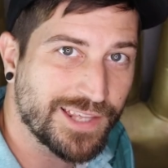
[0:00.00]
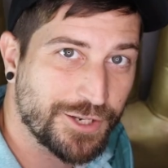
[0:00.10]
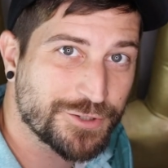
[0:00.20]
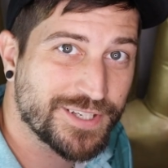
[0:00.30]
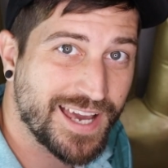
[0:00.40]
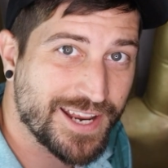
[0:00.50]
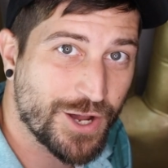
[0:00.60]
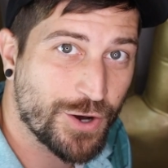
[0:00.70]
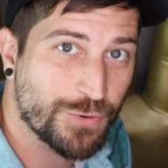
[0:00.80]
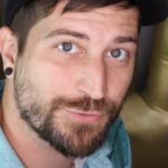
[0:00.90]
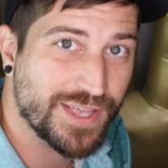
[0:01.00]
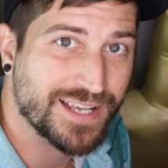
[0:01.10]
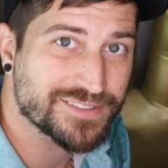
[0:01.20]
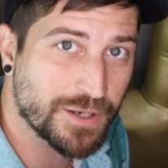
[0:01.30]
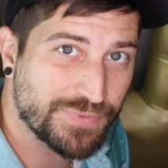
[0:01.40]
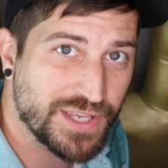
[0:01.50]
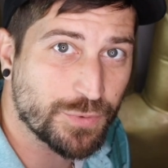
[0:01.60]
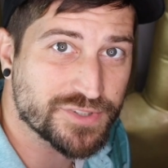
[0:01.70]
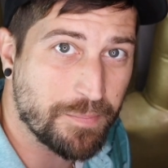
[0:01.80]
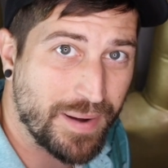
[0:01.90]
Little did I know that
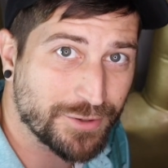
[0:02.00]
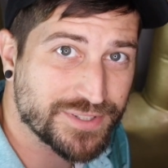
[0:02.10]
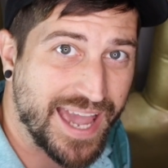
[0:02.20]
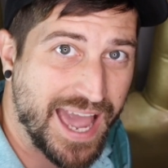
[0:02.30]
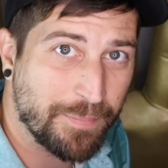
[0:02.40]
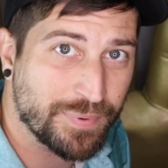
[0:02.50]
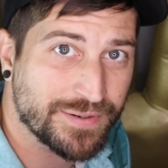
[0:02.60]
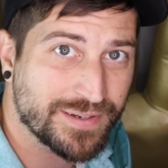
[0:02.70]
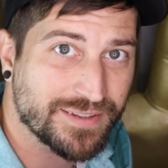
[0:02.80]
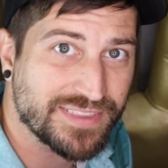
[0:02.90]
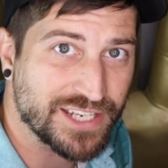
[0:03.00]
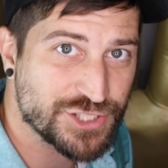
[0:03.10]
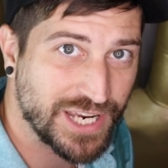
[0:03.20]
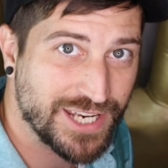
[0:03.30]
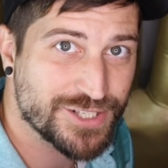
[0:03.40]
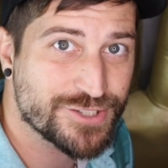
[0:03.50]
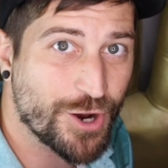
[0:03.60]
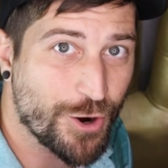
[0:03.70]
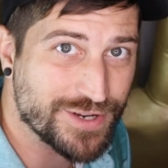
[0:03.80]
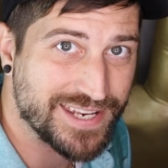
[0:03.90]
something was about to happen that changed
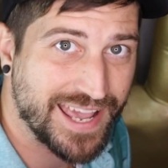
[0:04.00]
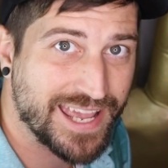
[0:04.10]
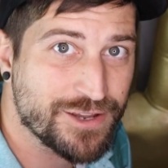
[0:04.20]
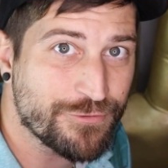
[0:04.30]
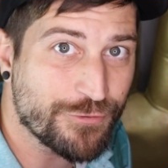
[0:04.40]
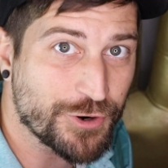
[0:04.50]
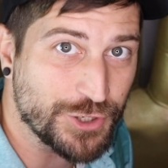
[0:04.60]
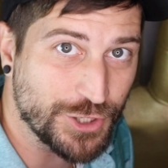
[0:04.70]
our day for